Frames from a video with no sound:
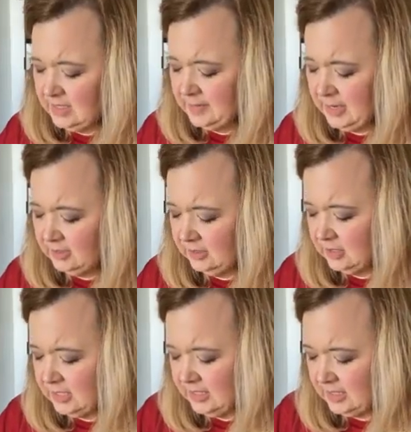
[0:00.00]
It's
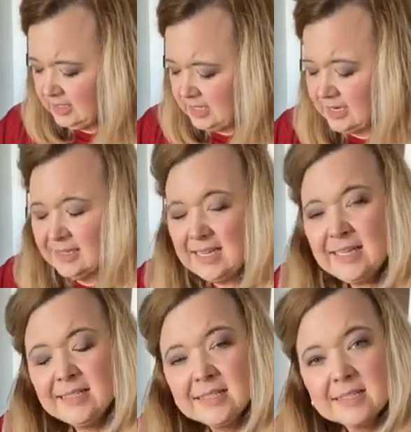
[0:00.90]
about learning the
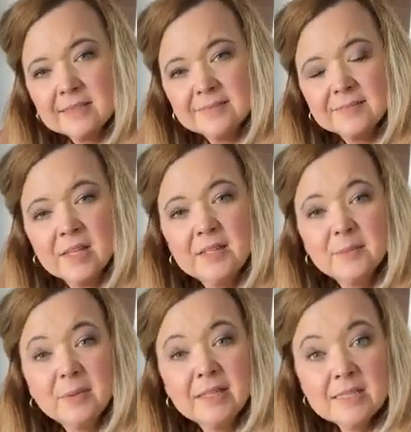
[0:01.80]
techniques
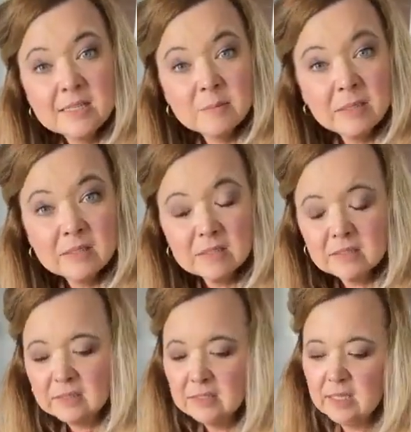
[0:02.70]
and the
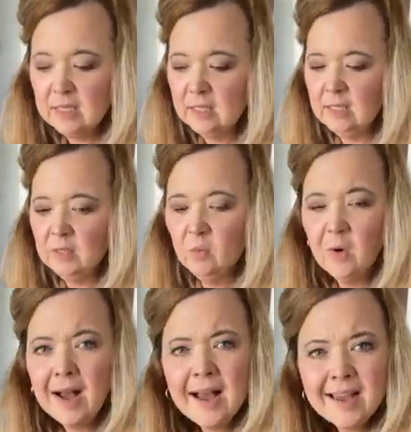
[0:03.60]
placement and the
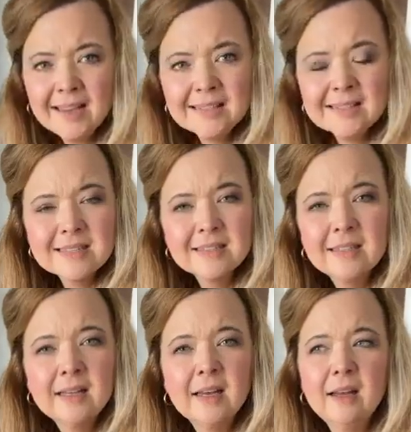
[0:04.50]

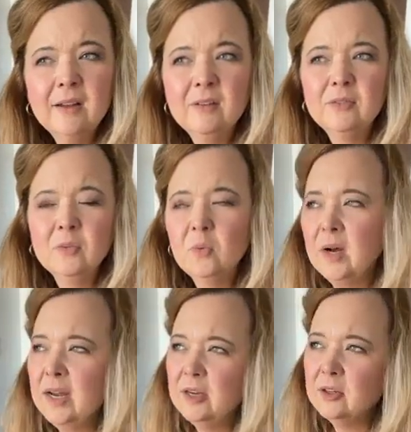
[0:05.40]
whys of
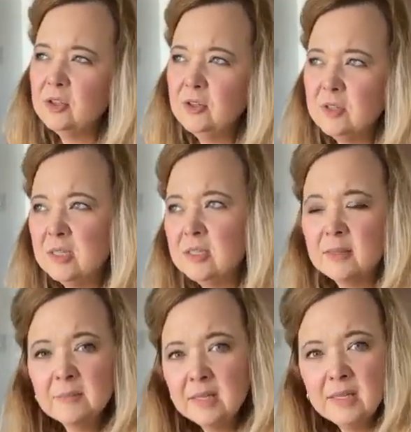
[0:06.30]
why you're
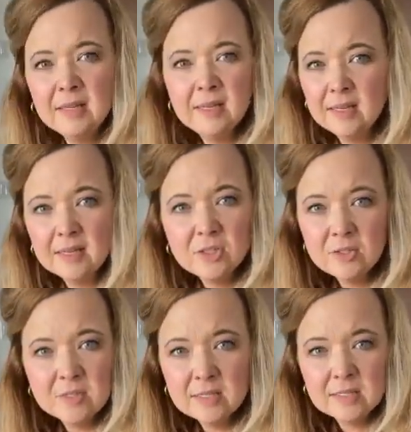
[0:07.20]
choosing something and
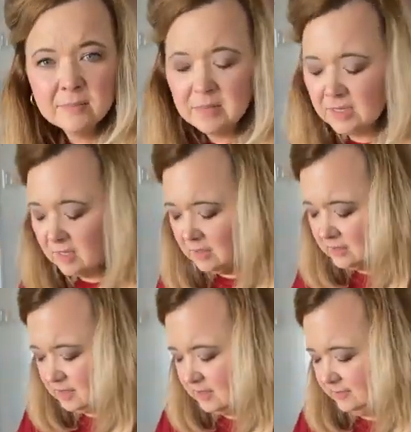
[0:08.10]
not choosing something
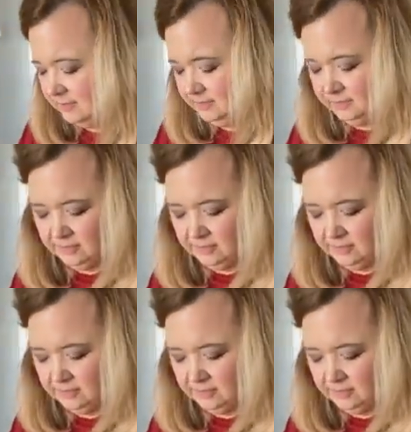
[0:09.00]
else.